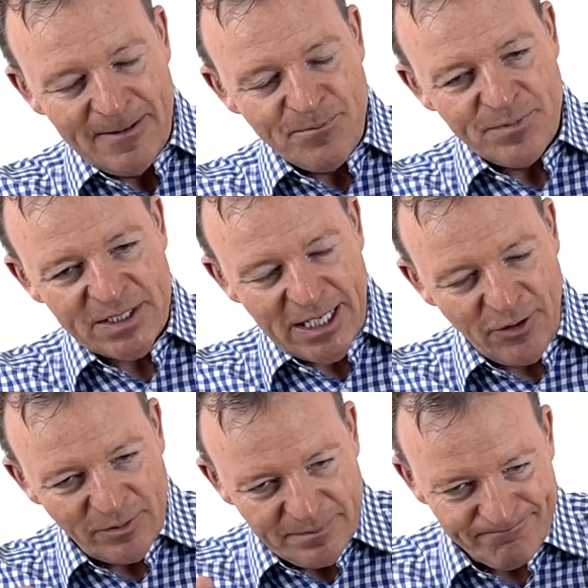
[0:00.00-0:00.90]

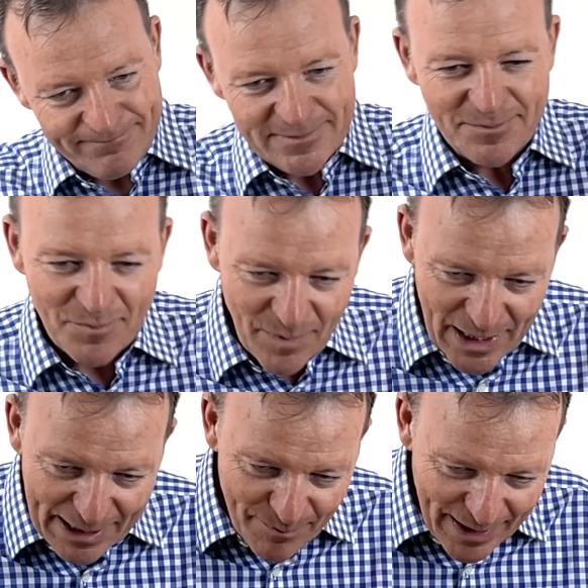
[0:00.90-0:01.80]
So
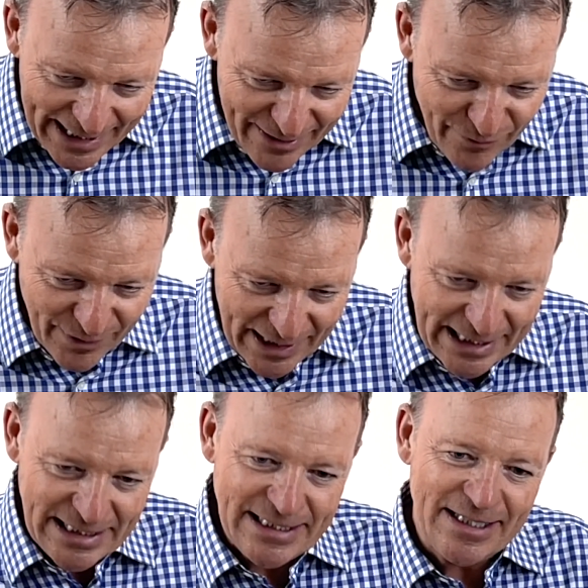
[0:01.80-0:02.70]
my
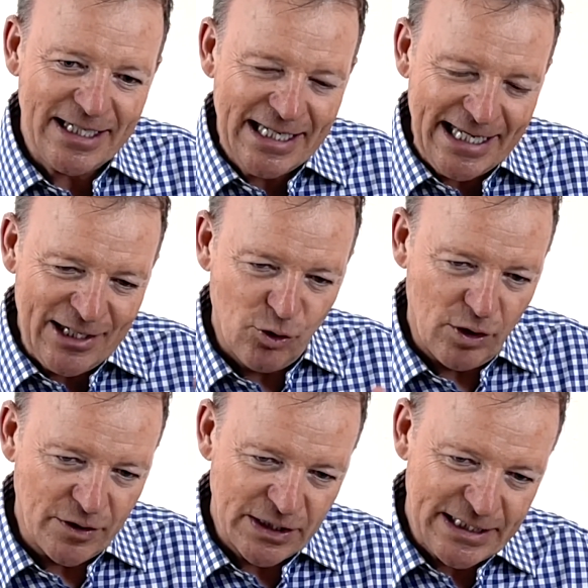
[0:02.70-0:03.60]
advice, in all
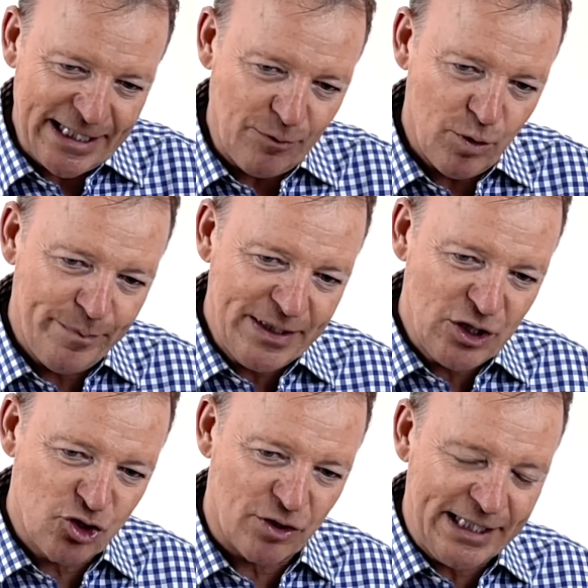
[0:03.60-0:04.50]
honesty, would be to
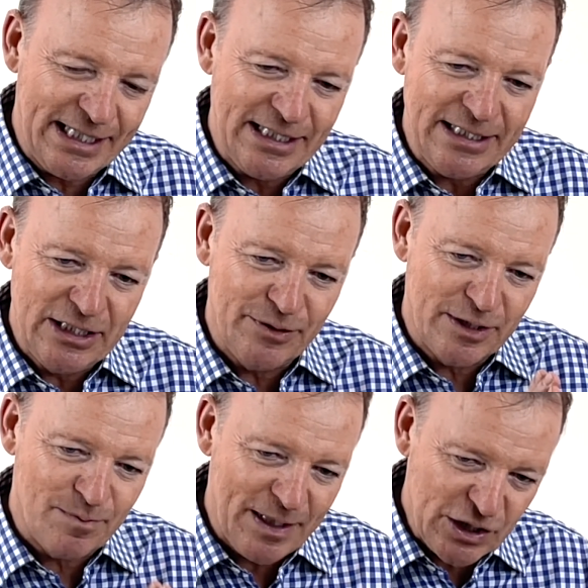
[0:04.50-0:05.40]
try and do as
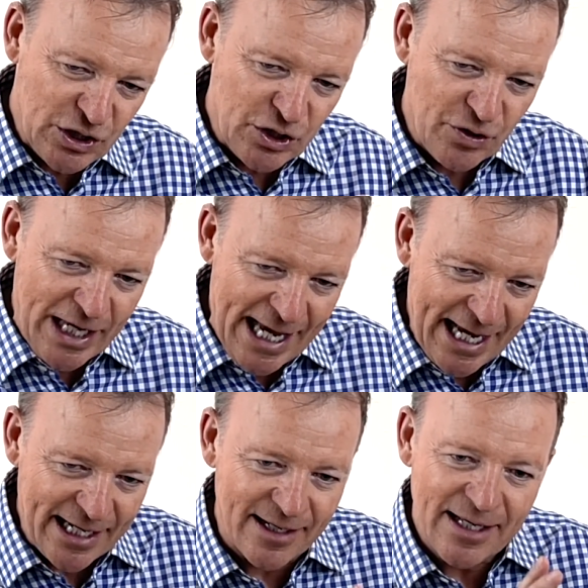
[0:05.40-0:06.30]
much as you
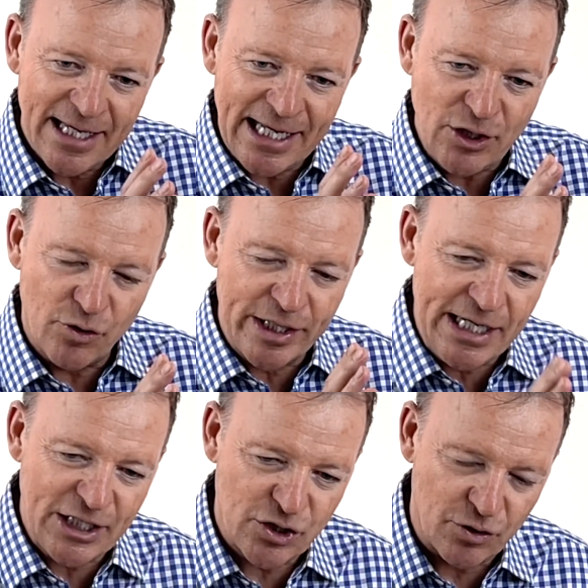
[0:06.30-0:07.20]
can in your
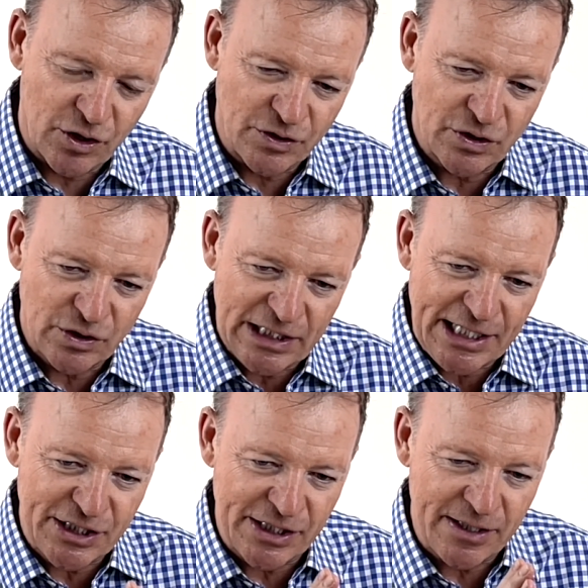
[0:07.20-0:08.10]
initial
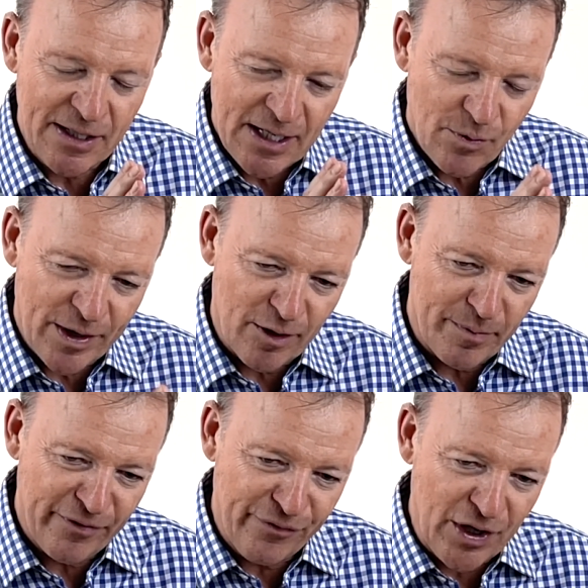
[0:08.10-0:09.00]
consultation, whether it
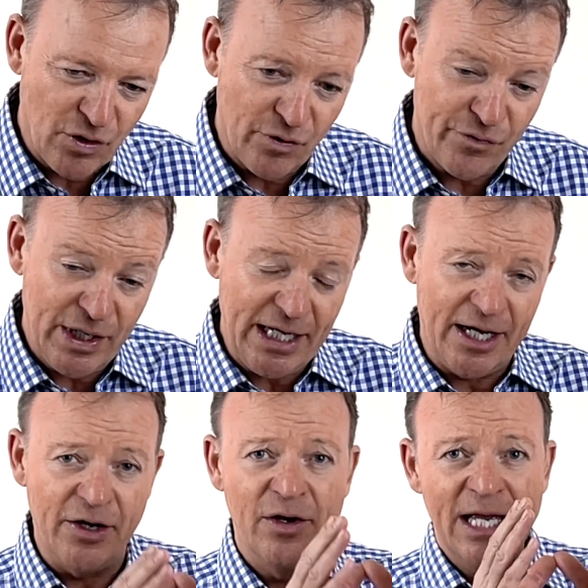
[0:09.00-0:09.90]
be phone or
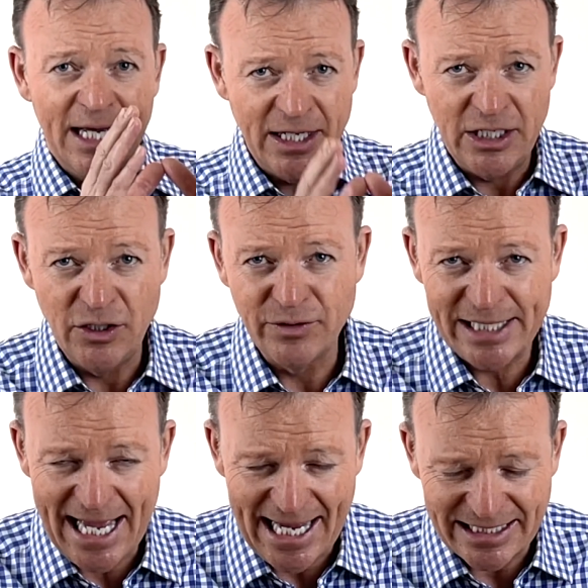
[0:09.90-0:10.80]
video, and use
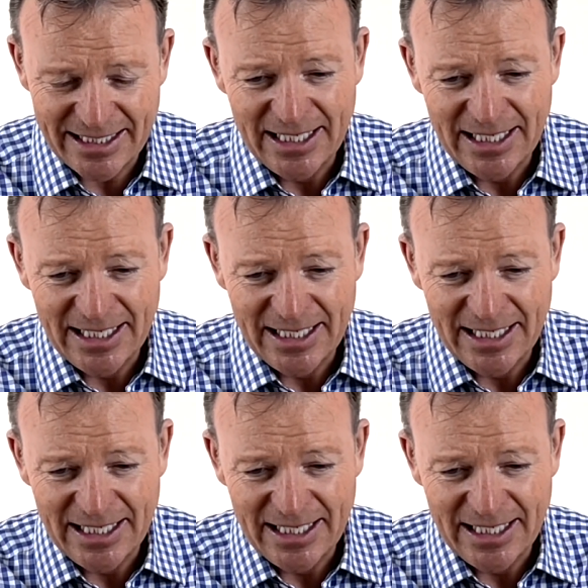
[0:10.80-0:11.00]
that.